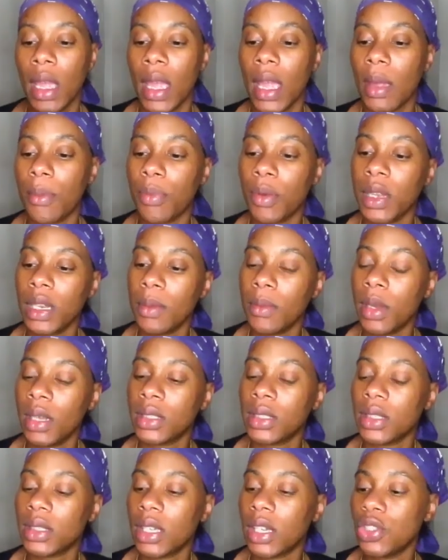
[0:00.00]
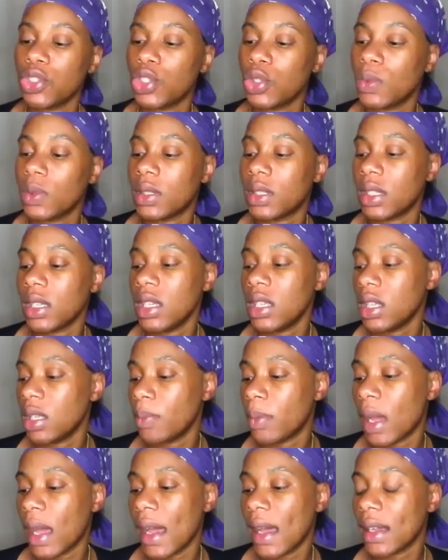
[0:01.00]
And pretty much it tells you what's in the
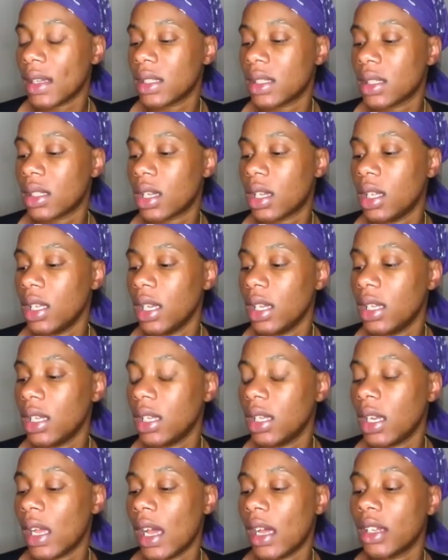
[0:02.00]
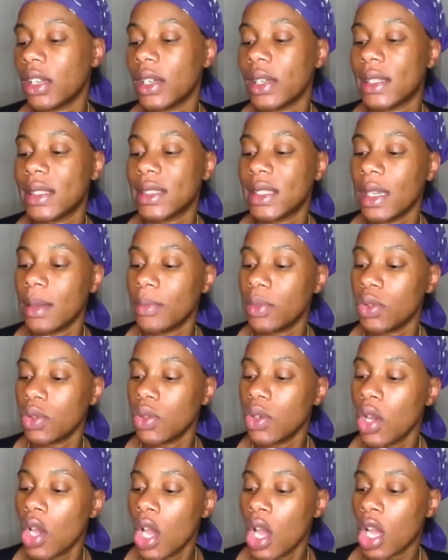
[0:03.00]
box, cleaning, how to
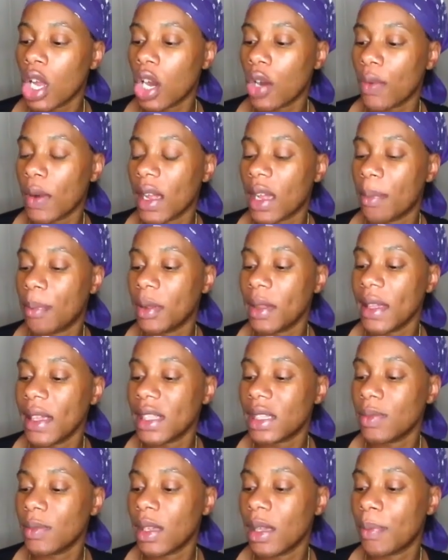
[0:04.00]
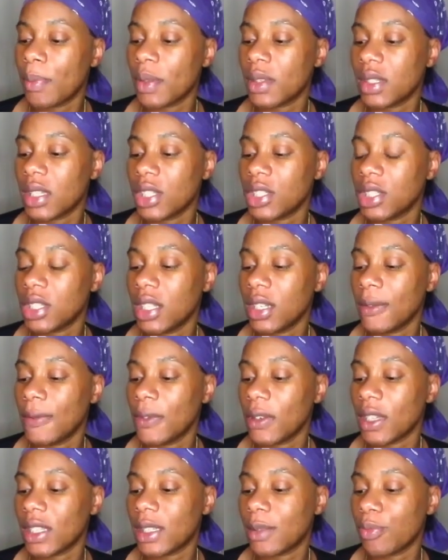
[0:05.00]
assemble, correct placement, positioning
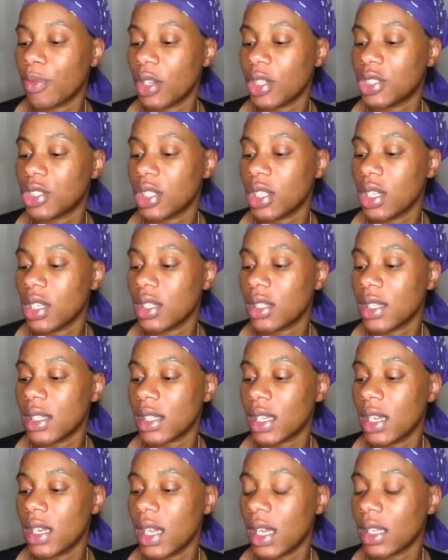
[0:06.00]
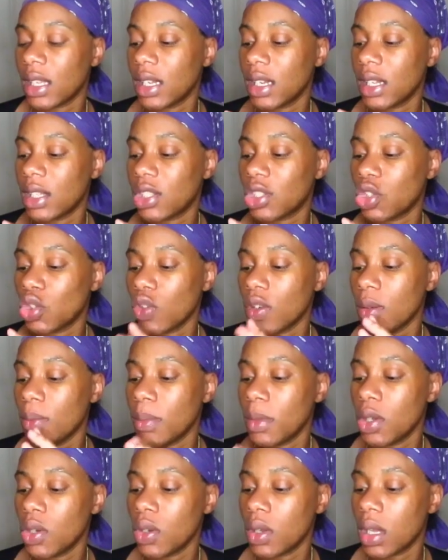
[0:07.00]
for expression, disconnecting and storing
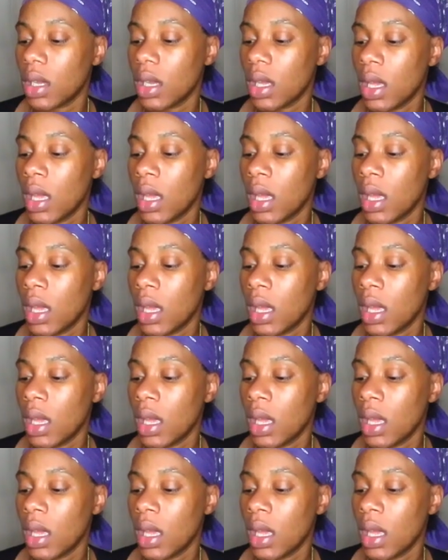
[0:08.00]
milk,